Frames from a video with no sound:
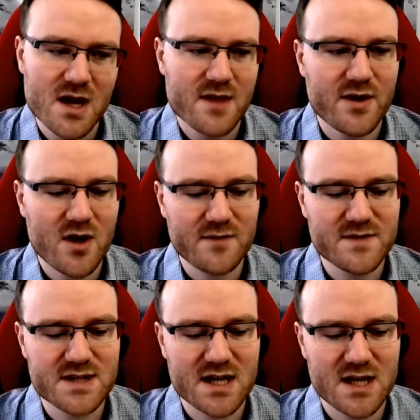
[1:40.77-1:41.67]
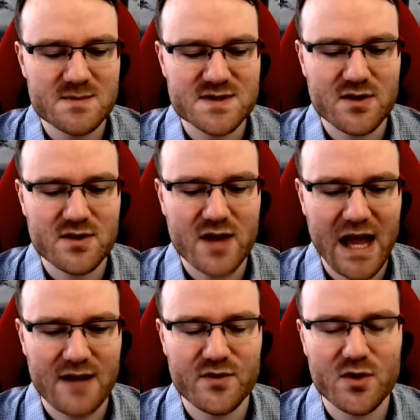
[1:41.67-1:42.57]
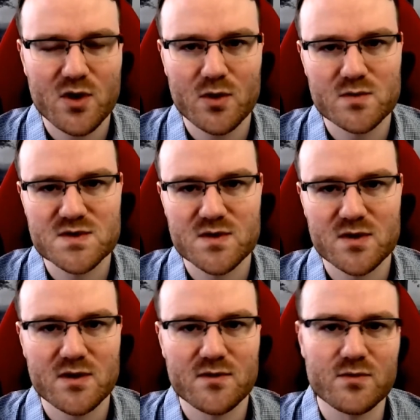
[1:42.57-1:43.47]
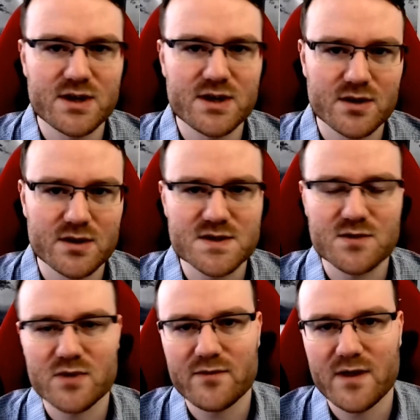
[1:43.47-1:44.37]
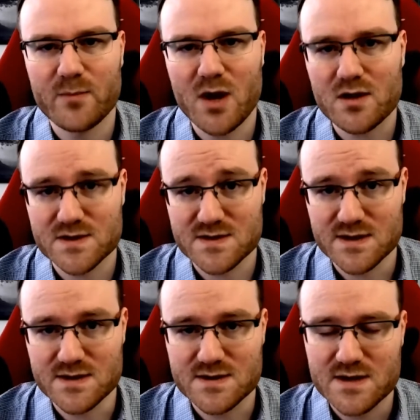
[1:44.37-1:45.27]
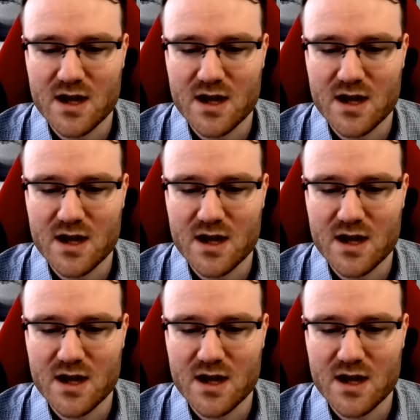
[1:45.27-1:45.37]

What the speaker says: then oftentimes they'll have their own sort of returns and refund policies.